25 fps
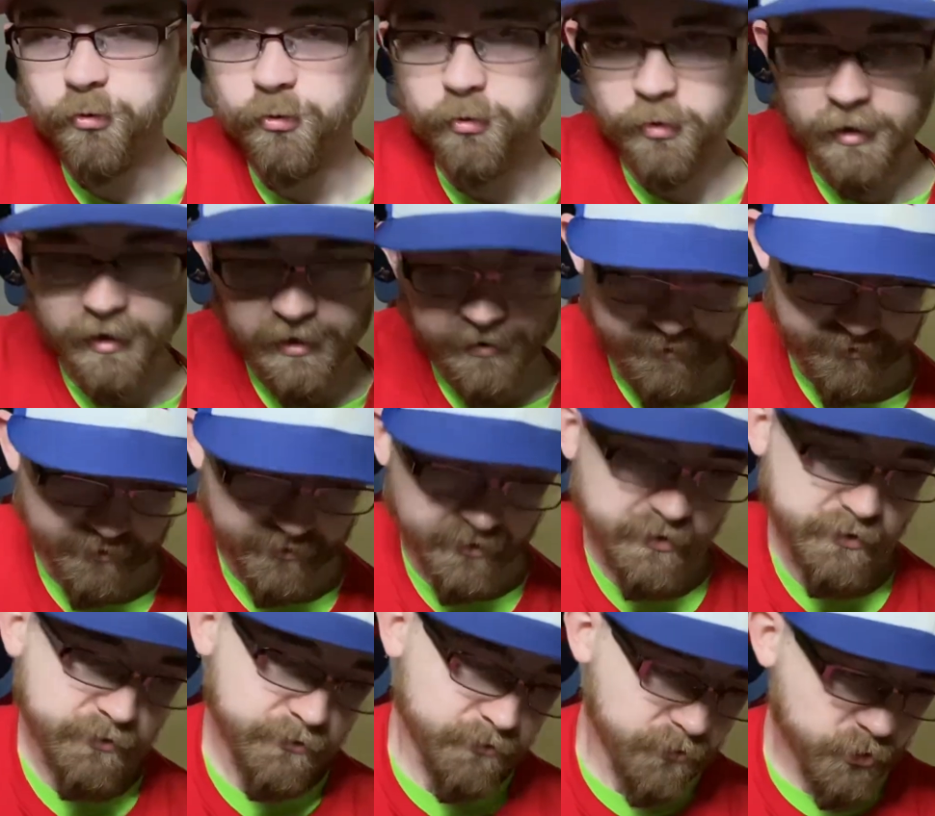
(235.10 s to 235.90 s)

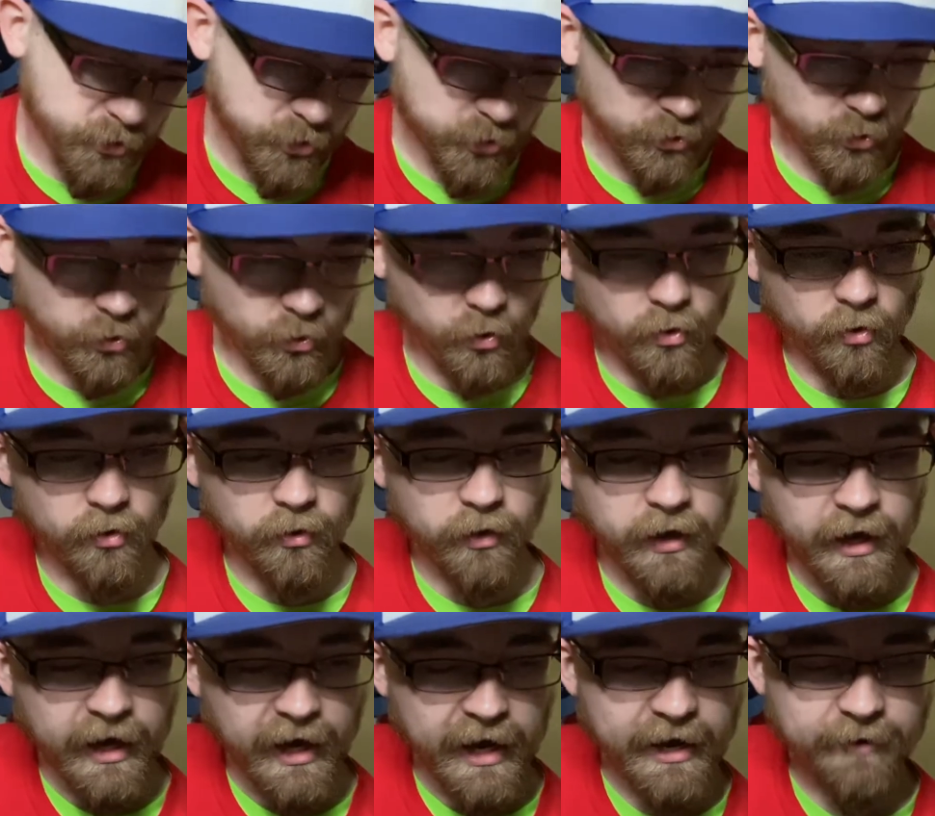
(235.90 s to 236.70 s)
crazy. Good
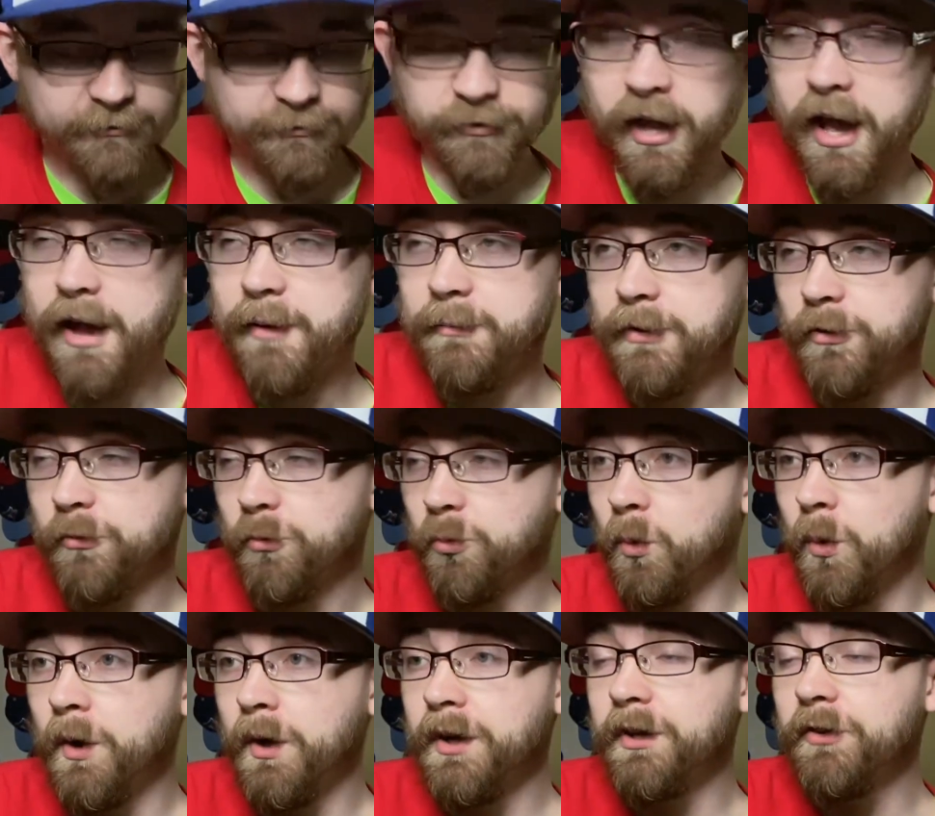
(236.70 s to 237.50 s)
goal. Halftime, it is
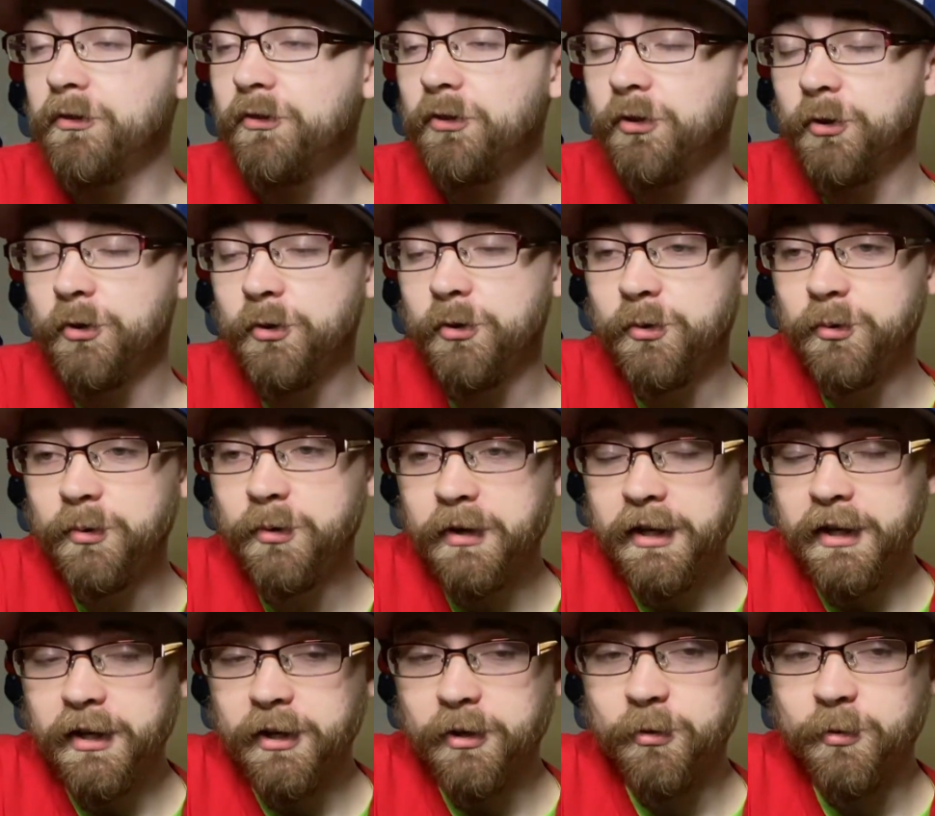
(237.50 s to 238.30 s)
1-2.
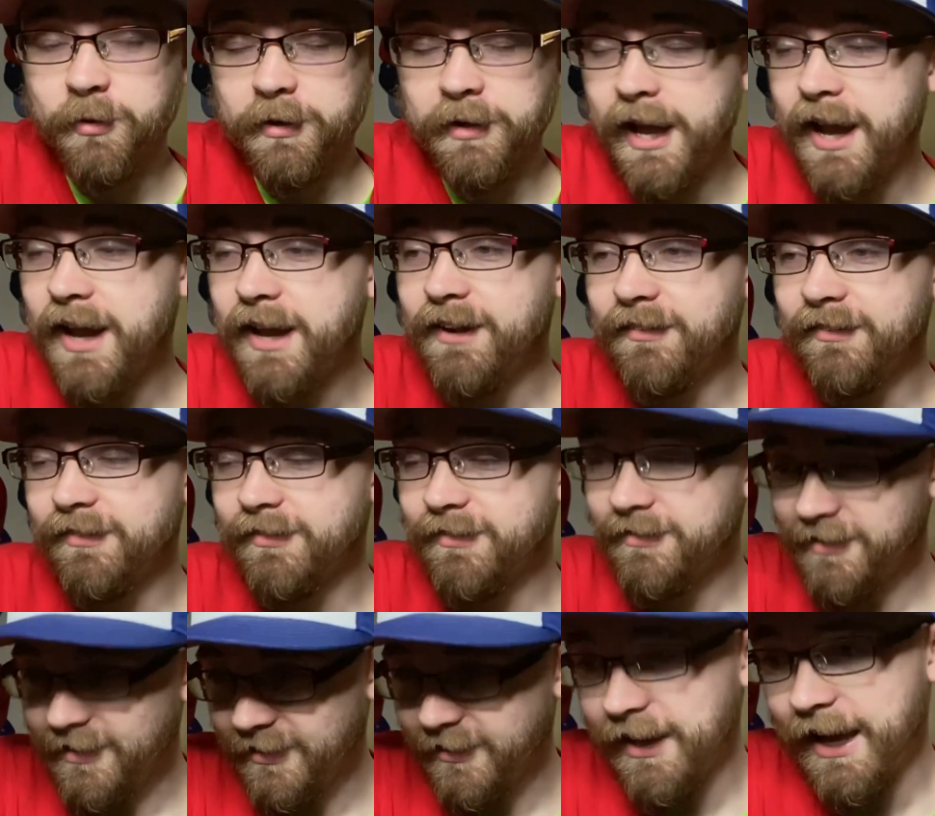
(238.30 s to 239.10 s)
Grenada
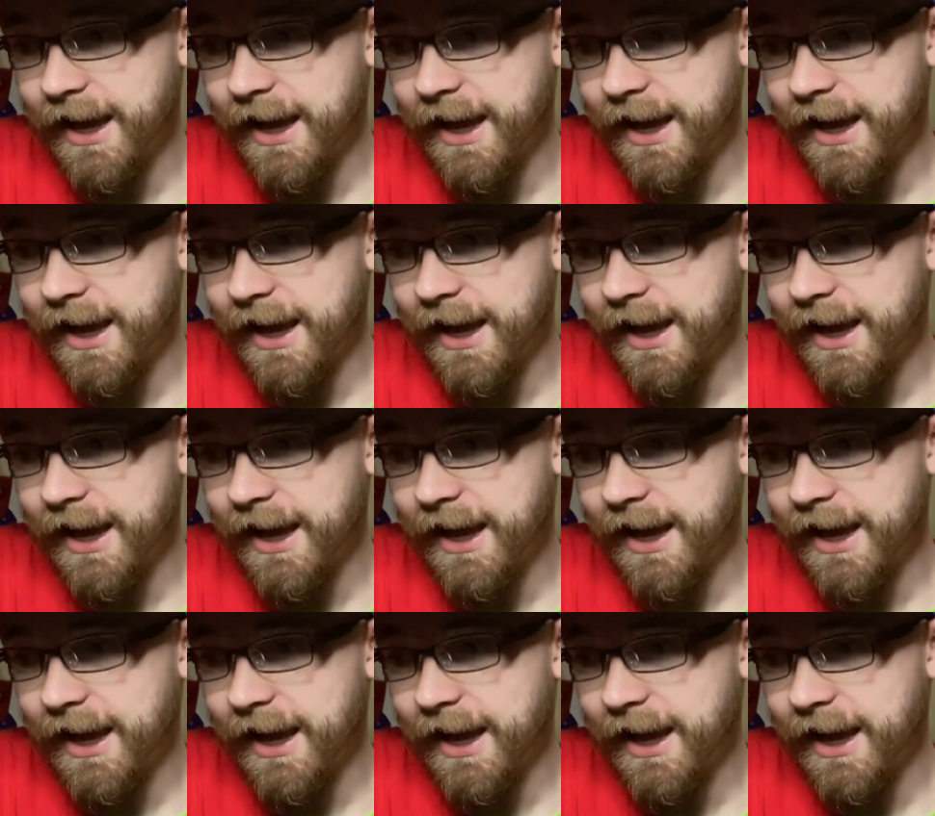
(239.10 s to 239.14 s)
still